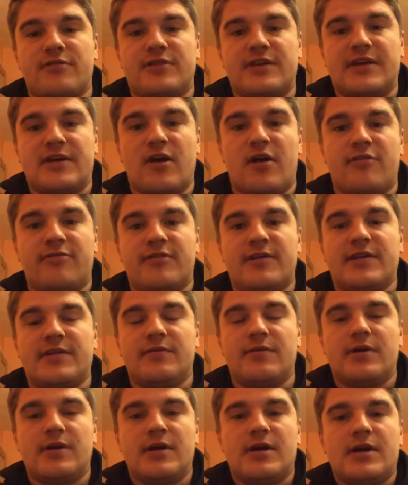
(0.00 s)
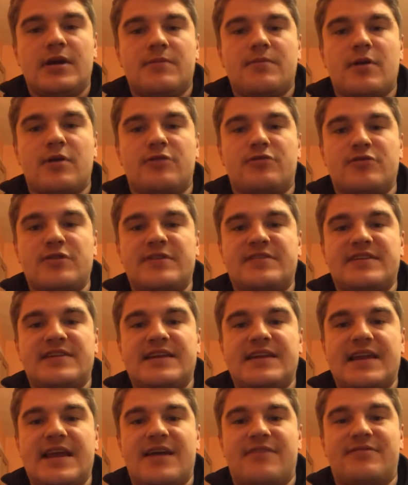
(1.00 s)
Coughlin most
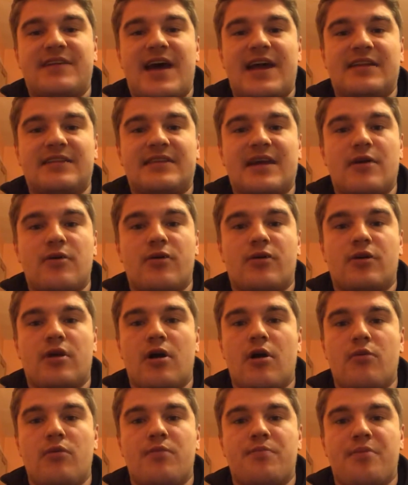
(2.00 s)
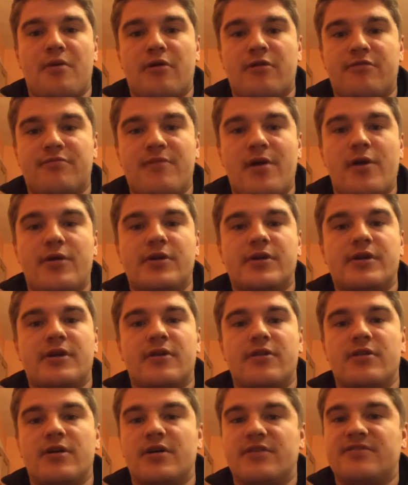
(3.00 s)
recently left, and Darrell Clarke, were both moaning
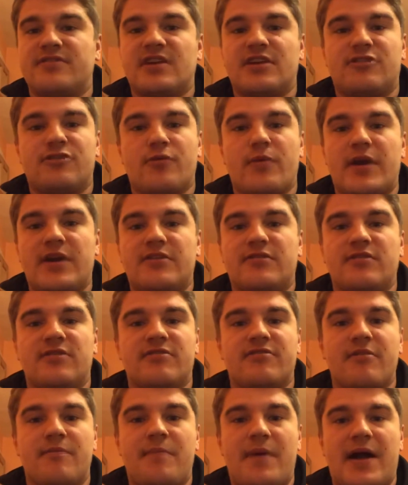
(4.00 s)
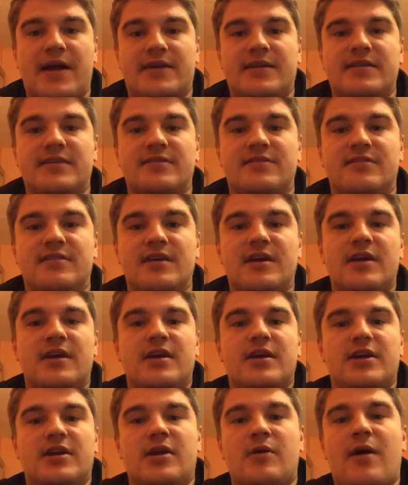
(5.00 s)
at the situations for backings,
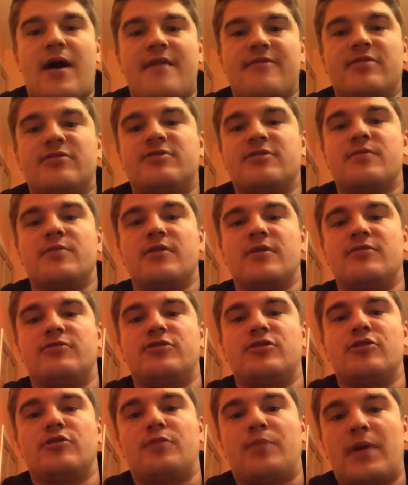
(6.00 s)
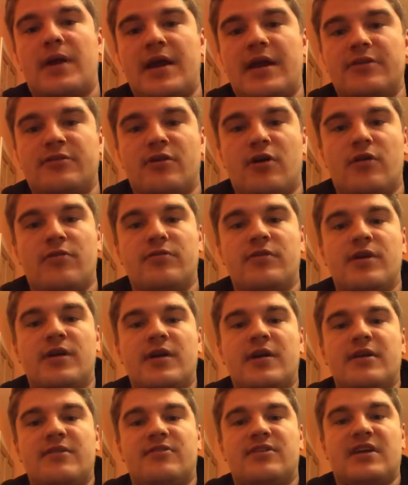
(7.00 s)
you know, having to move two players on
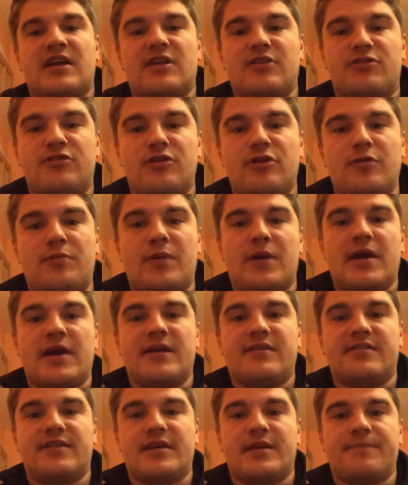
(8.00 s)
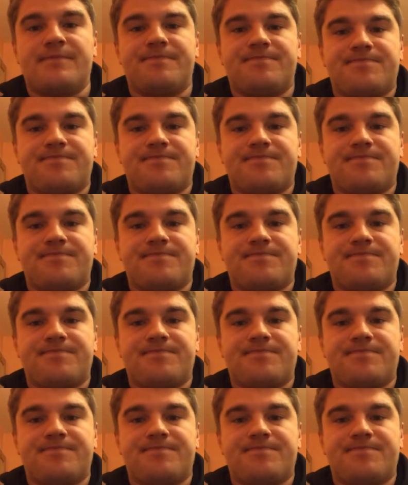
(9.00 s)
to get two players in,